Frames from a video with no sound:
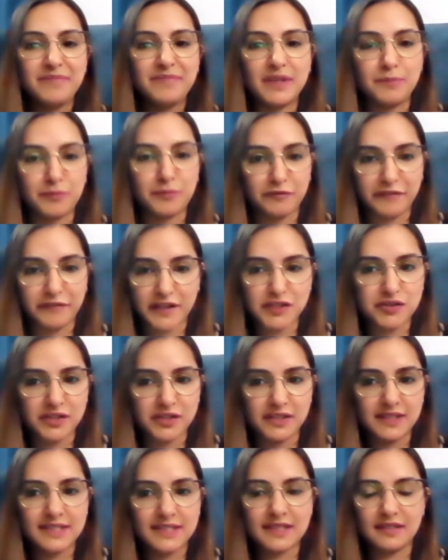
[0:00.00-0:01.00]
the
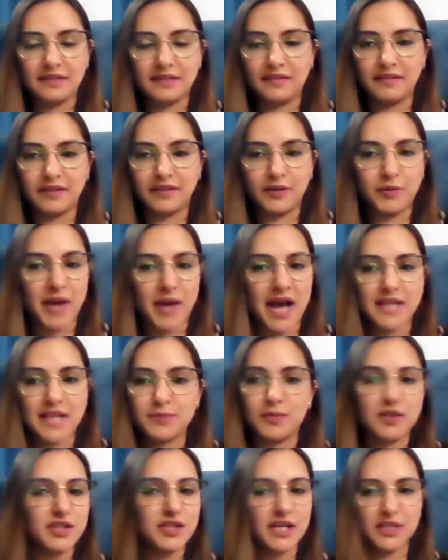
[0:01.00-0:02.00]
professionals, you know, as
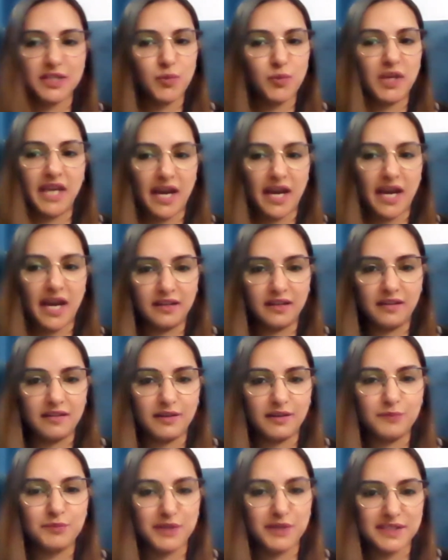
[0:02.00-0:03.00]
much as we can
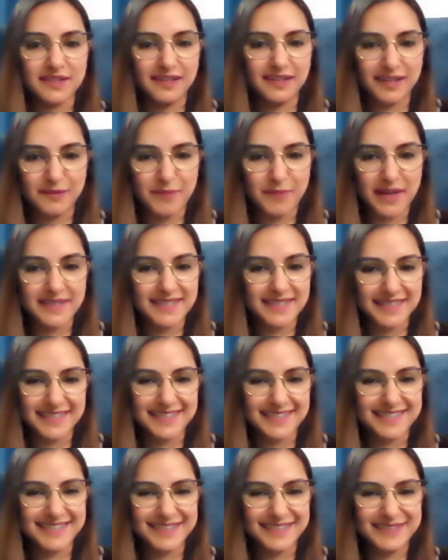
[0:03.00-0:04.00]
in our personal
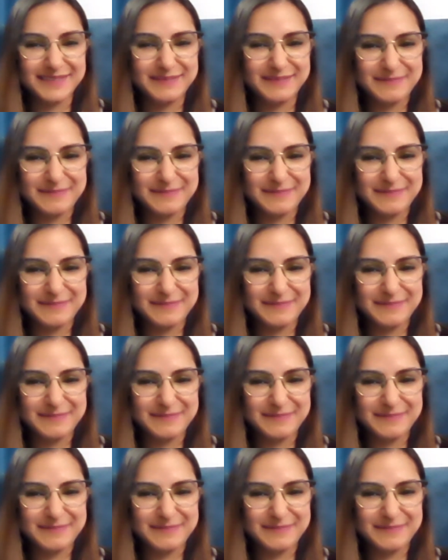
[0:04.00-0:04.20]
capacities.